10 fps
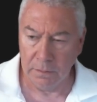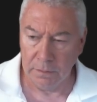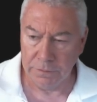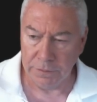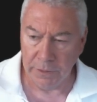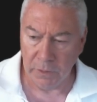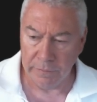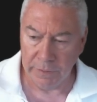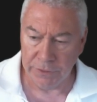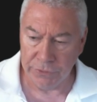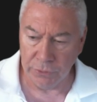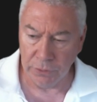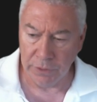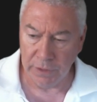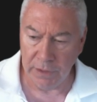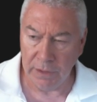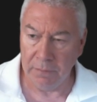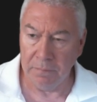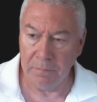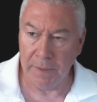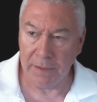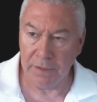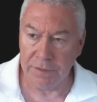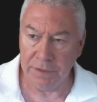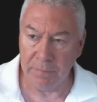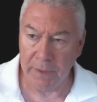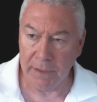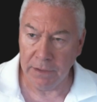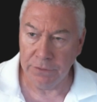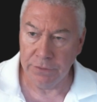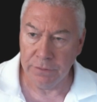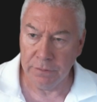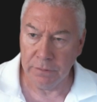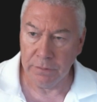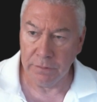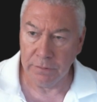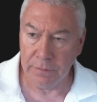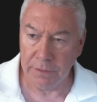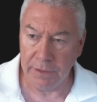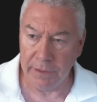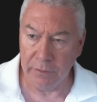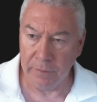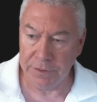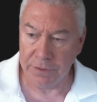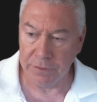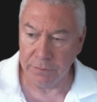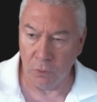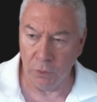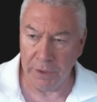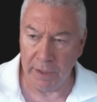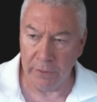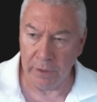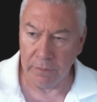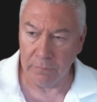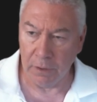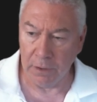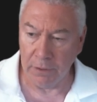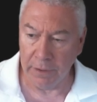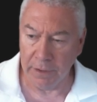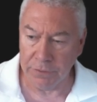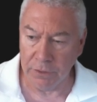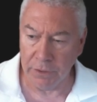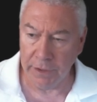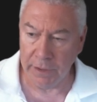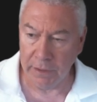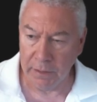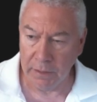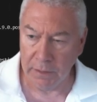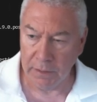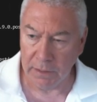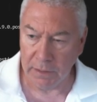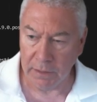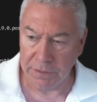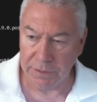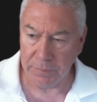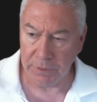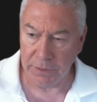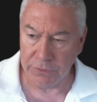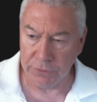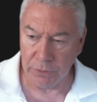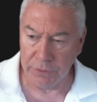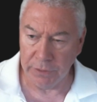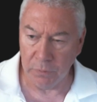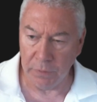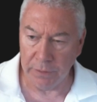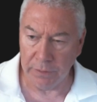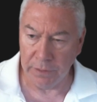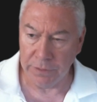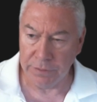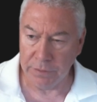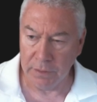So now I've installed the backtesting package. The error messages or the error highlighting has gone there. I simply installed it with this